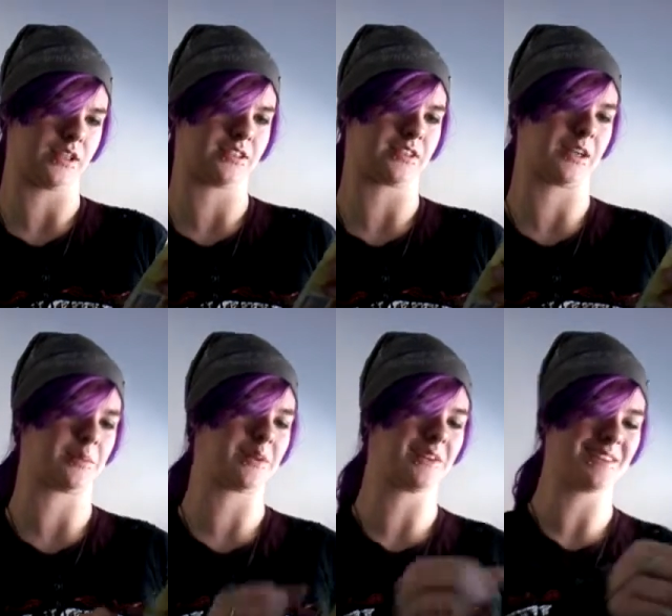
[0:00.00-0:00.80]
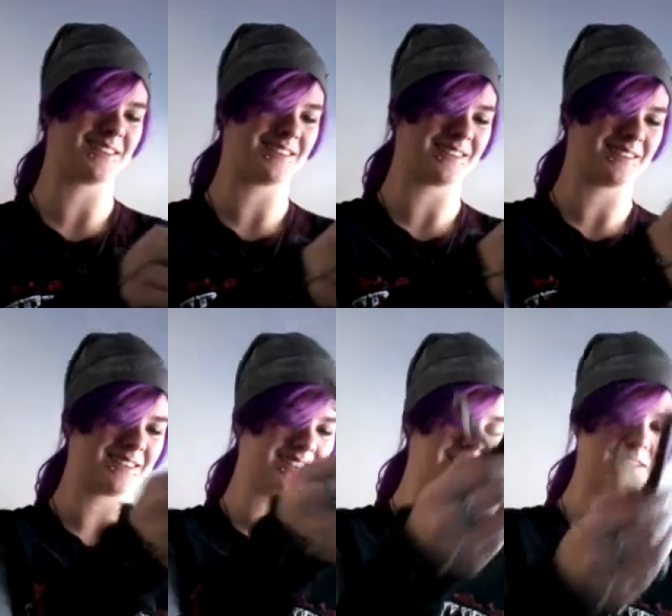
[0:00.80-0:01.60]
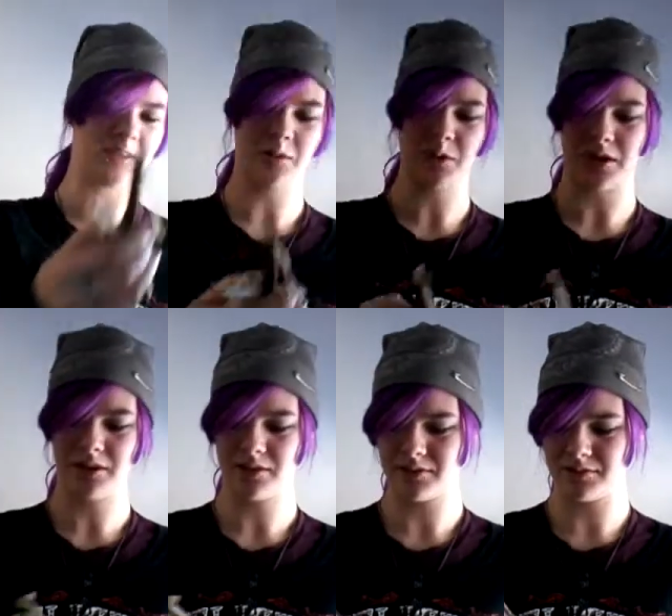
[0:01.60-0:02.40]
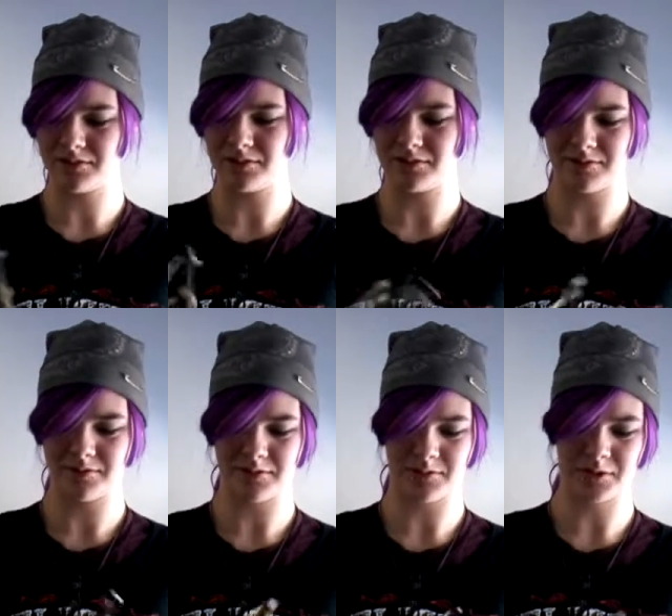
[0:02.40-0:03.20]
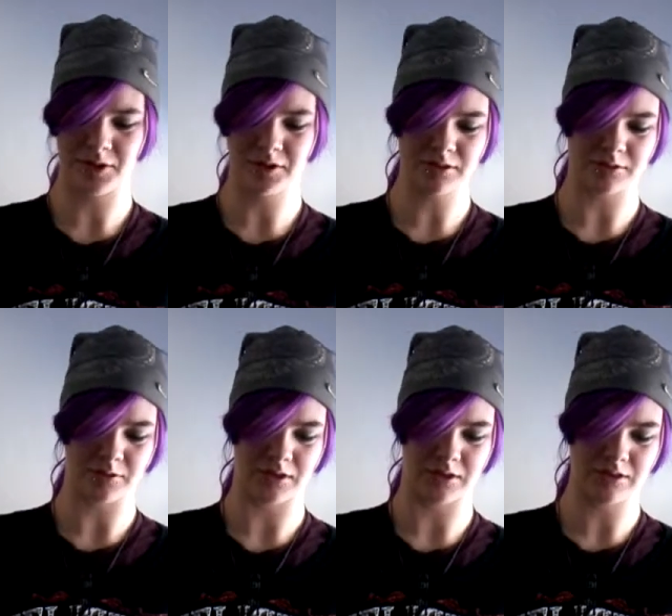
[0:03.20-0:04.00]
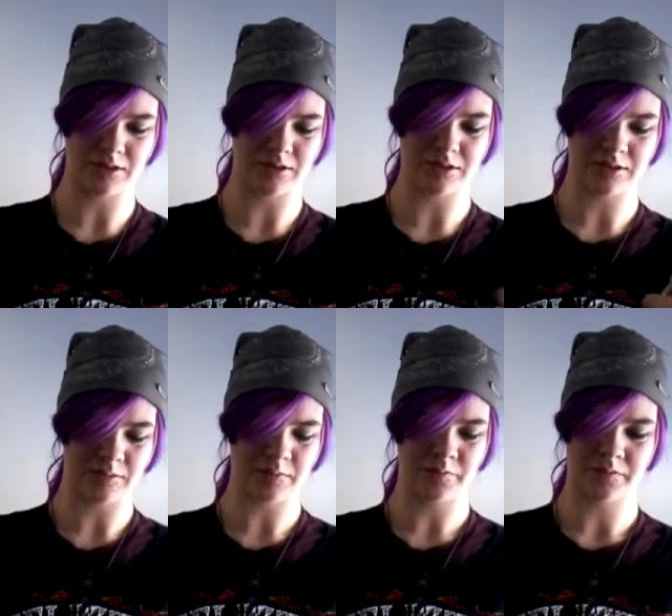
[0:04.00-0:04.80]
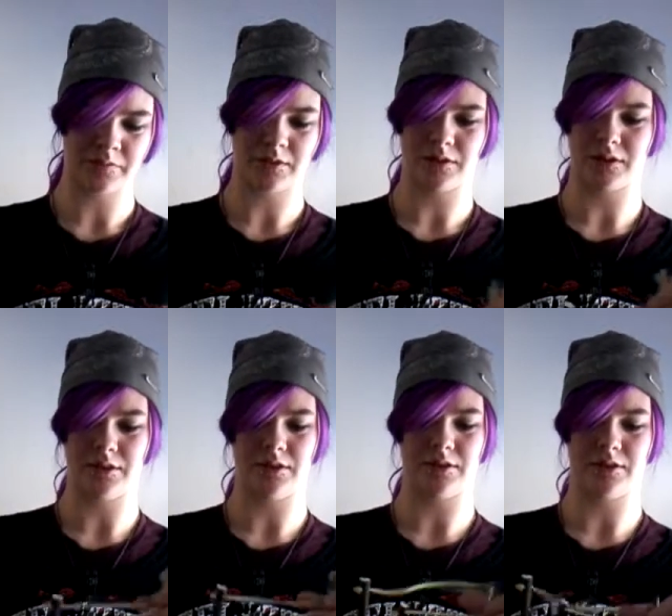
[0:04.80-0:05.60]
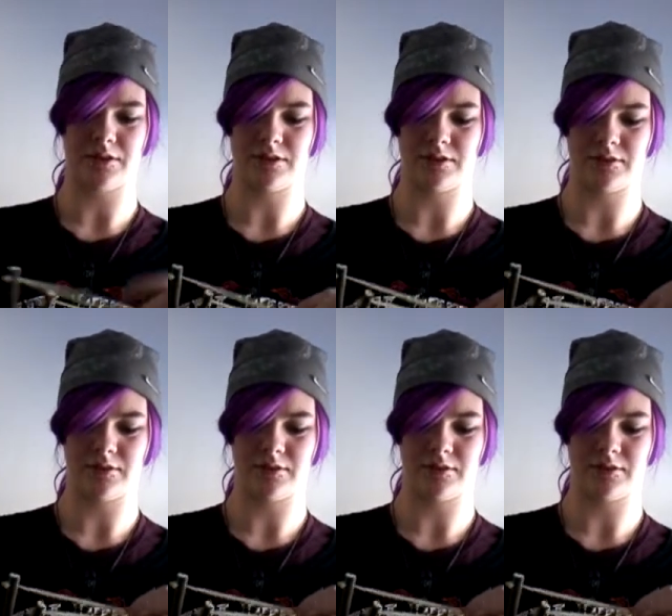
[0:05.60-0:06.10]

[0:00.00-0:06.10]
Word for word: desktop. Okay. Well, it looks cool at least. And then you just